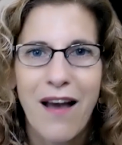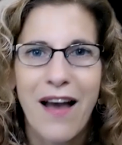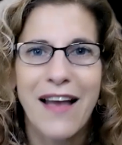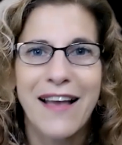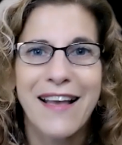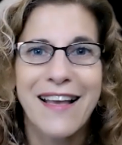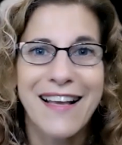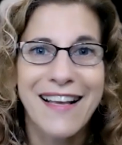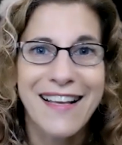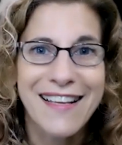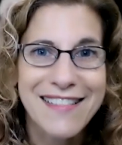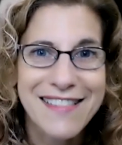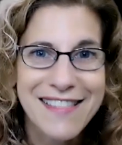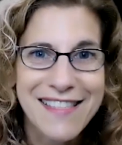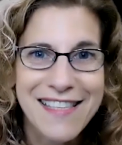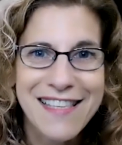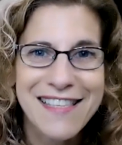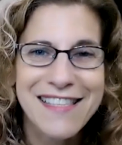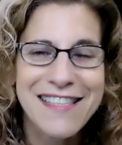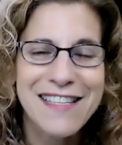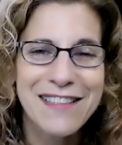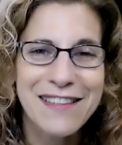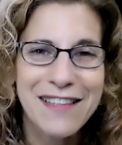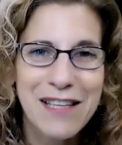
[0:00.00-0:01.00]
I can
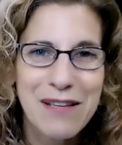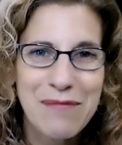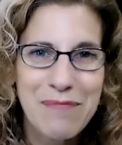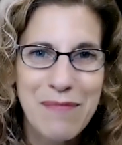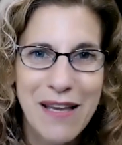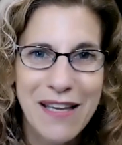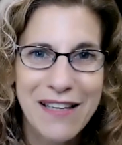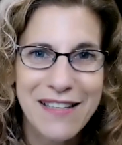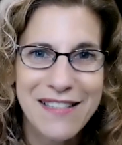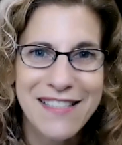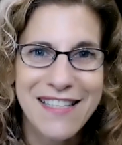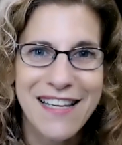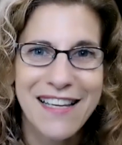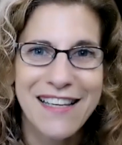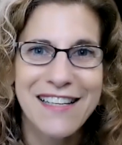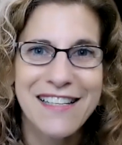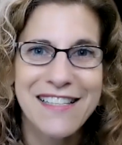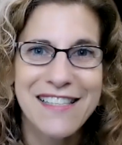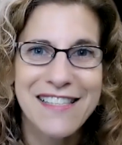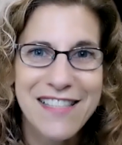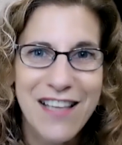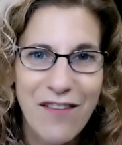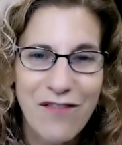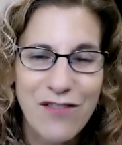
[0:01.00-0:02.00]
consistently maintain a
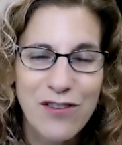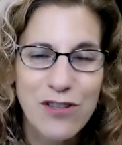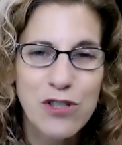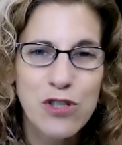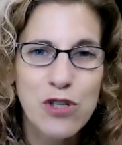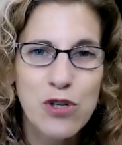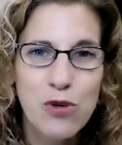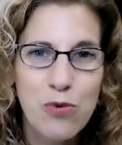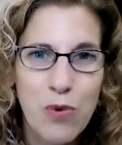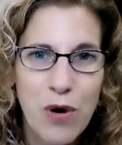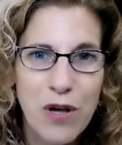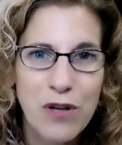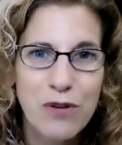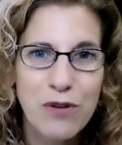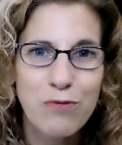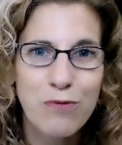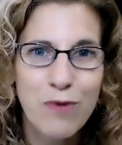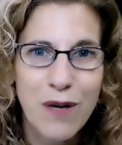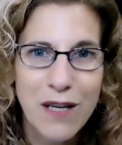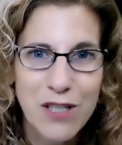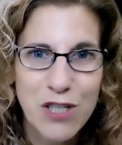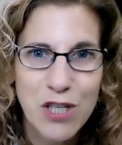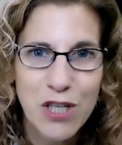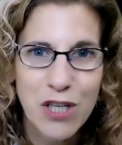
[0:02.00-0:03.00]
7-to-1
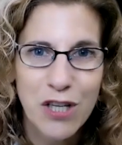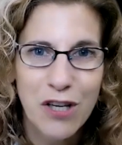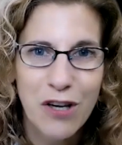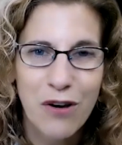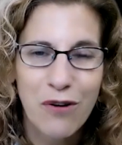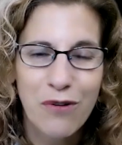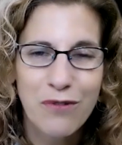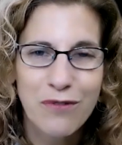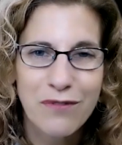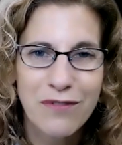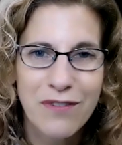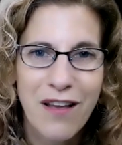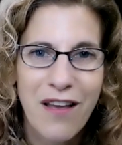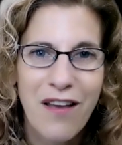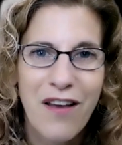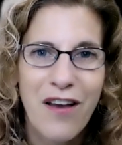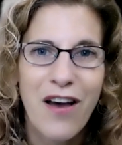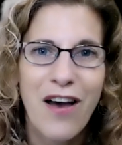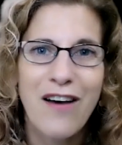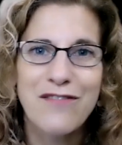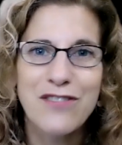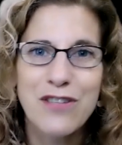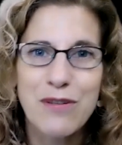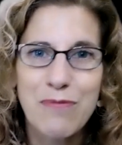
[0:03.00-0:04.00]
ratio
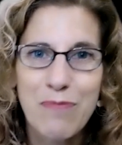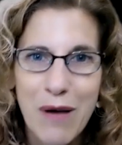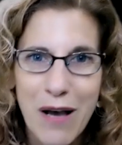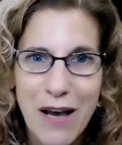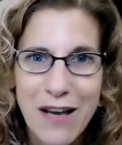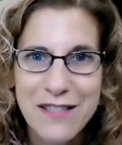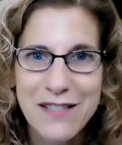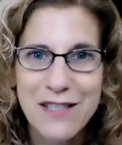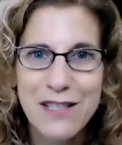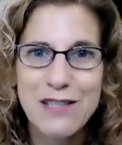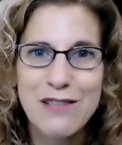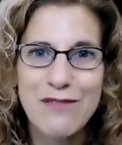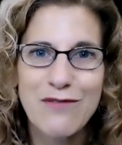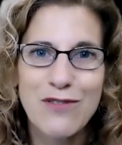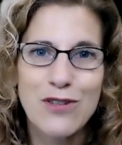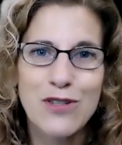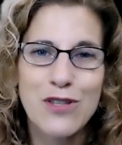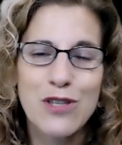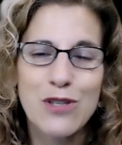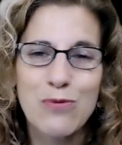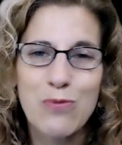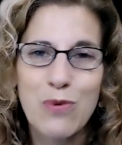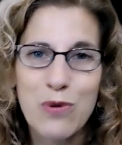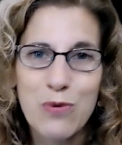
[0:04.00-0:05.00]
of deposits
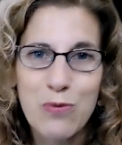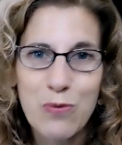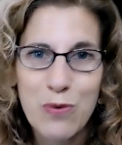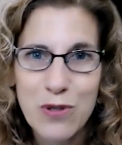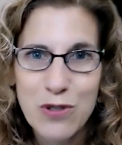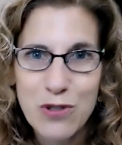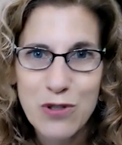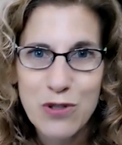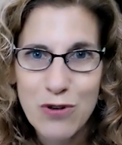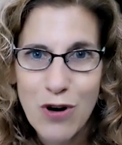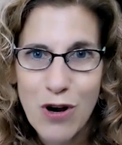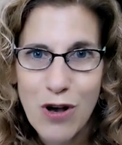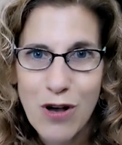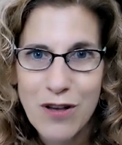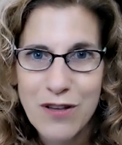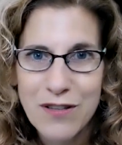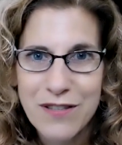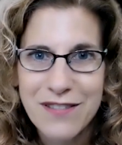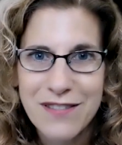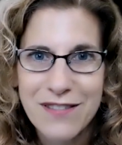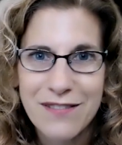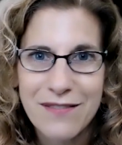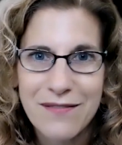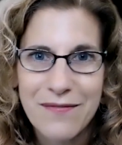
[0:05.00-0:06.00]
versus
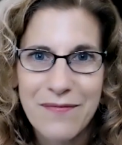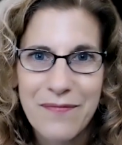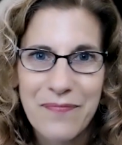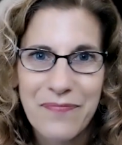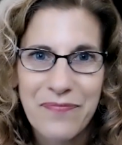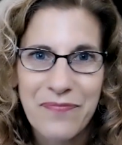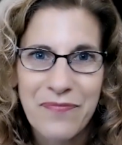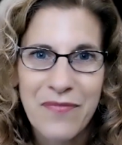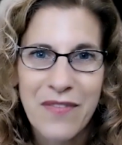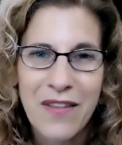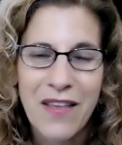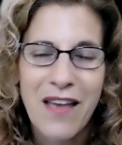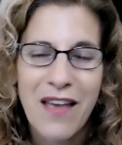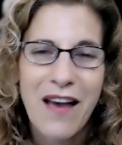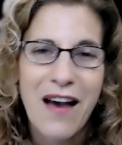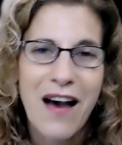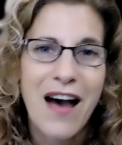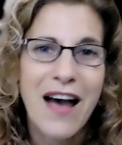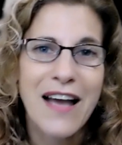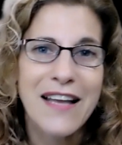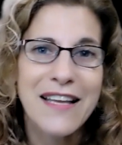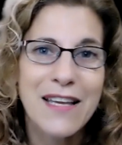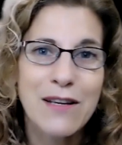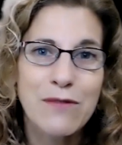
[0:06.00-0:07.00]
withdrawals.
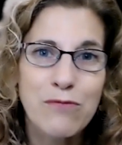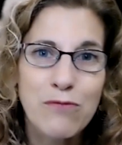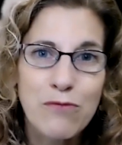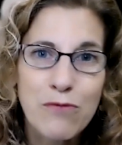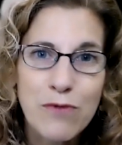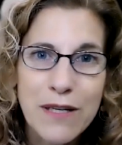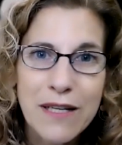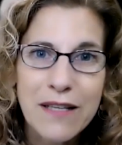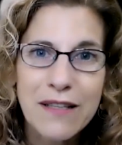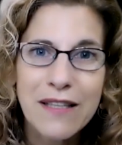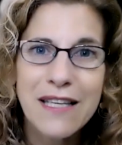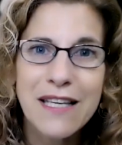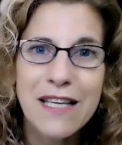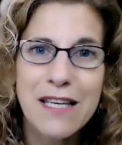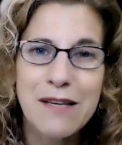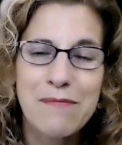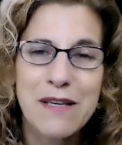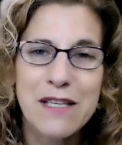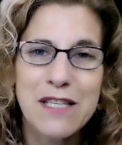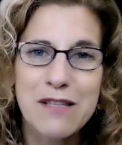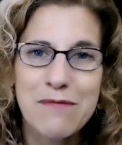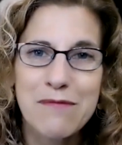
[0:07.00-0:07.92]
I can really commit